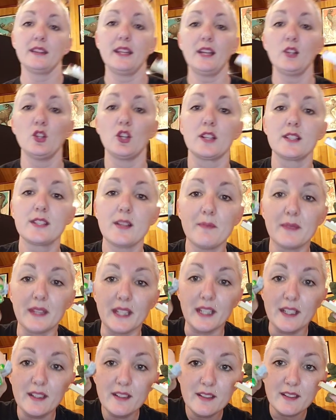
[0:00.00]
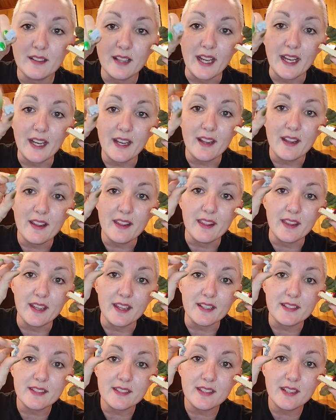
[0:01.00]
They look something like
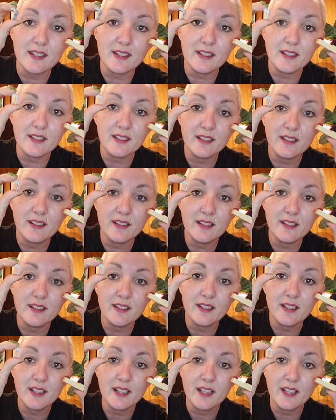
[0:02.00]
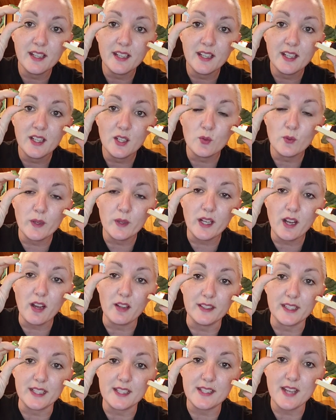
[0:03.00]
this. We
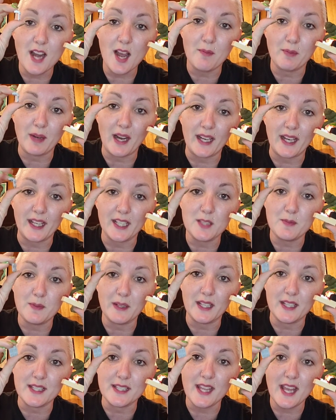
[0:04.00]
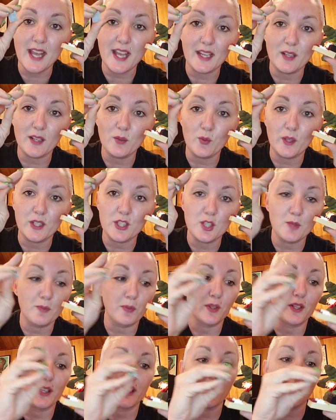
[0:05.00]
call these snot brackets because then once you
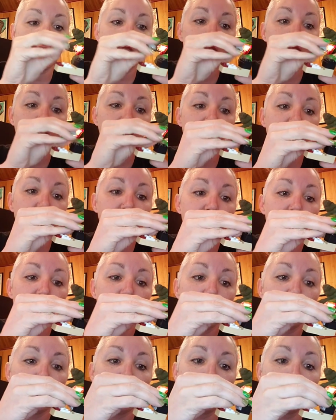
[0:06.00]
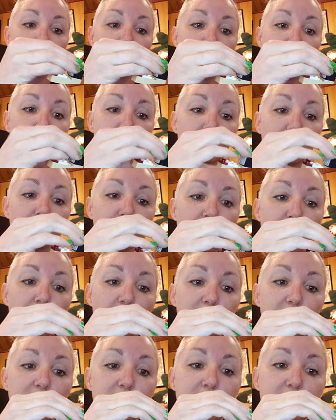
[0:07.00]
put it on, you can build
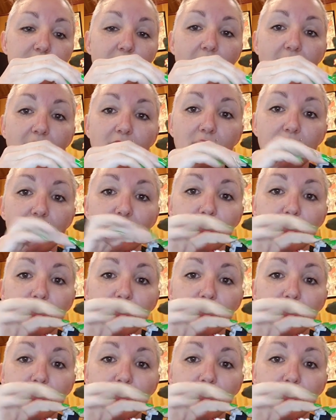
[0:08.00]
on the side